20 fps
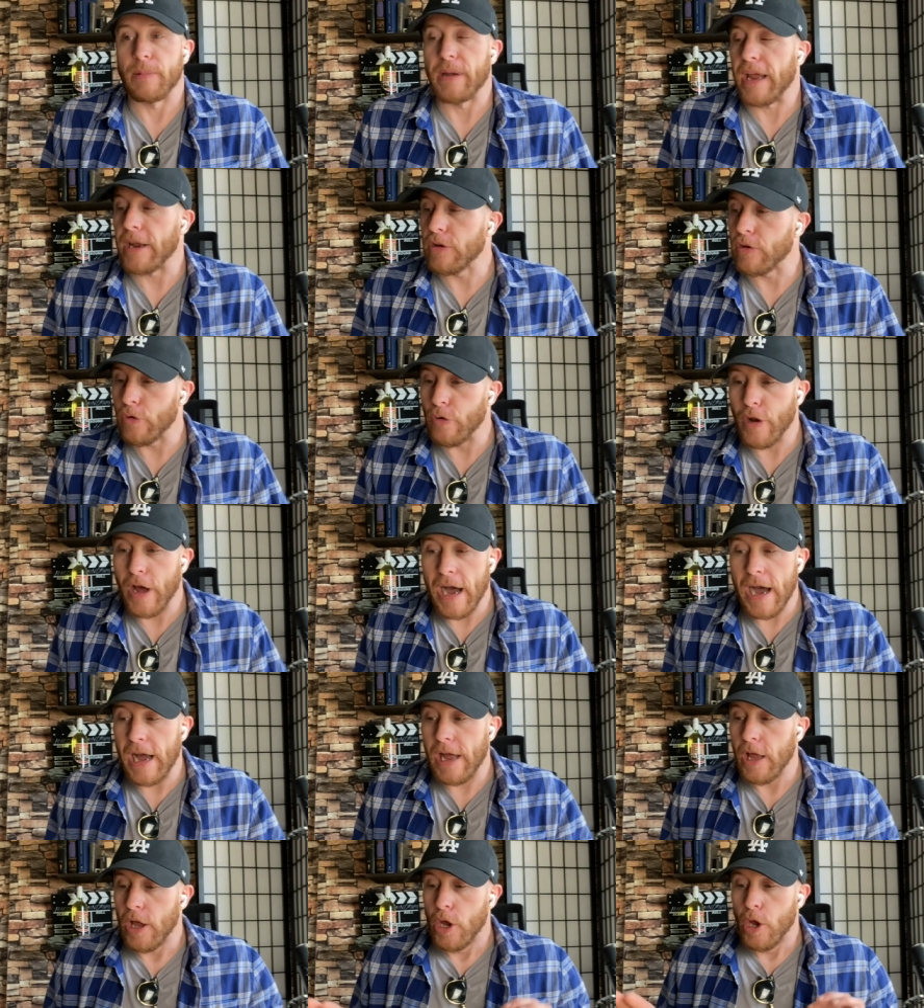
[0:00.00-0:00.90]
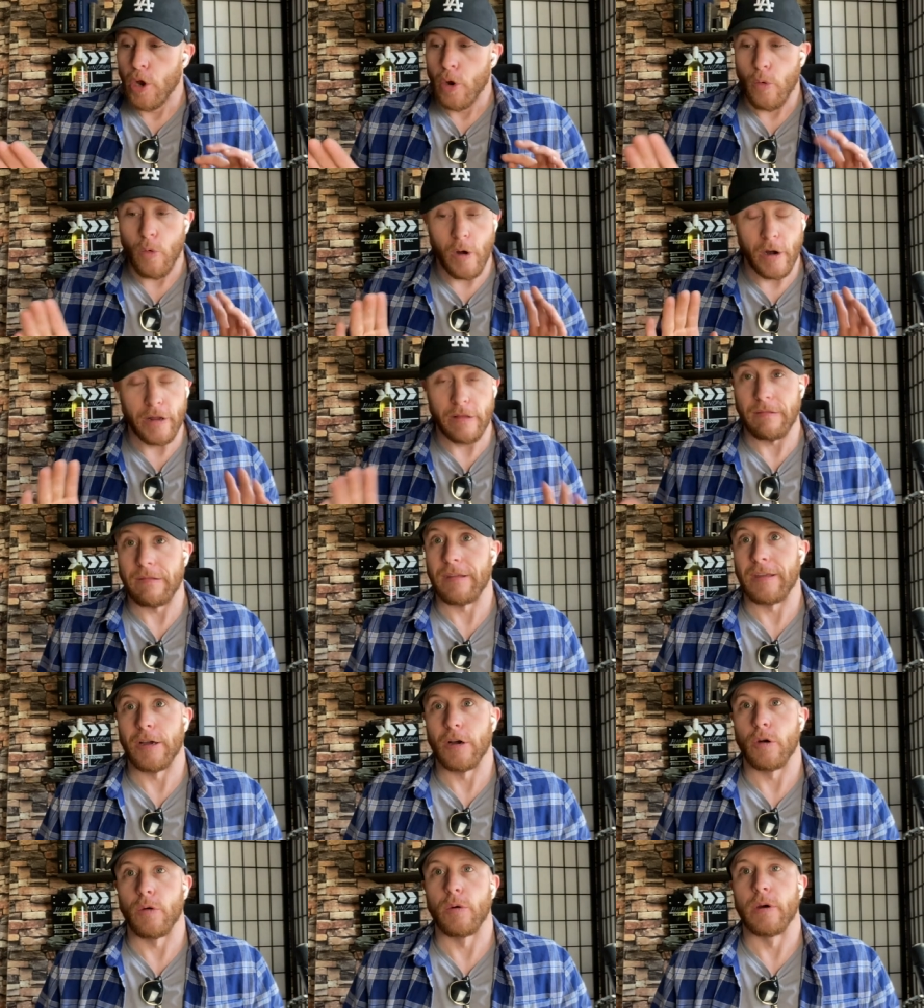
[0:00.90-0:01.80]
They do not want to
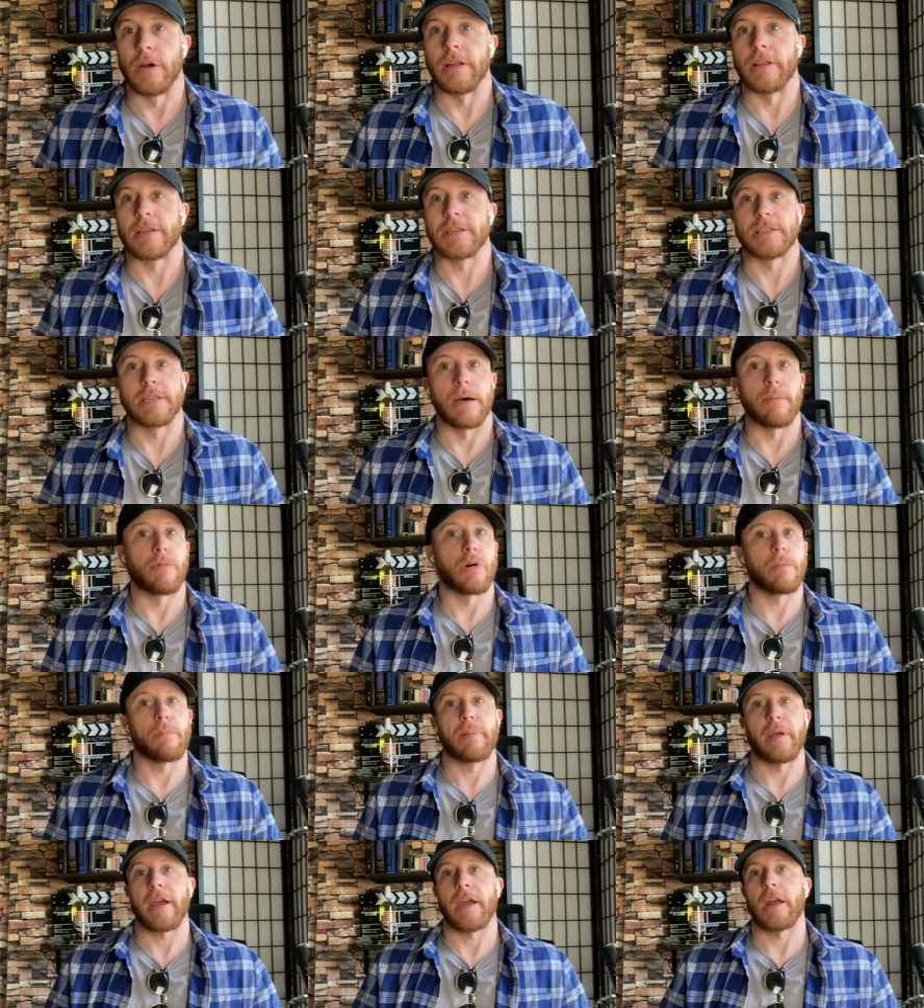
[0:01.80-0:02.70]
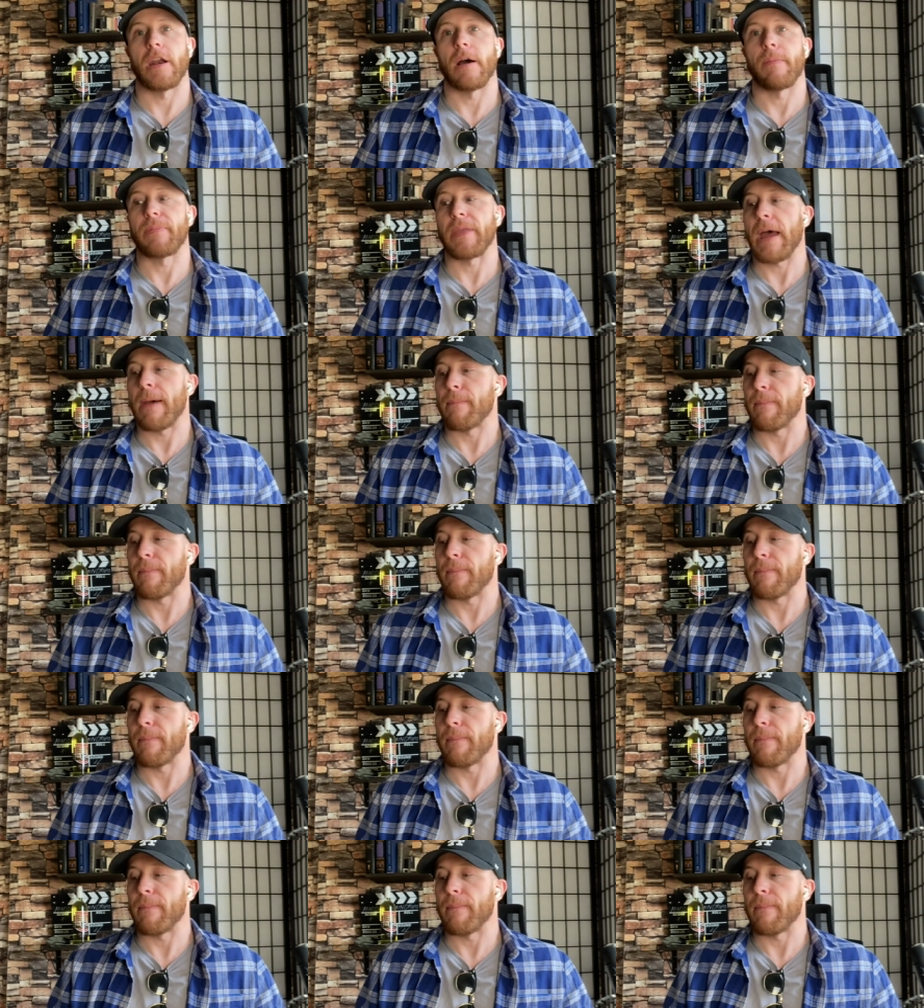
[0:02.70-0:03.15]
deal with someone picking up that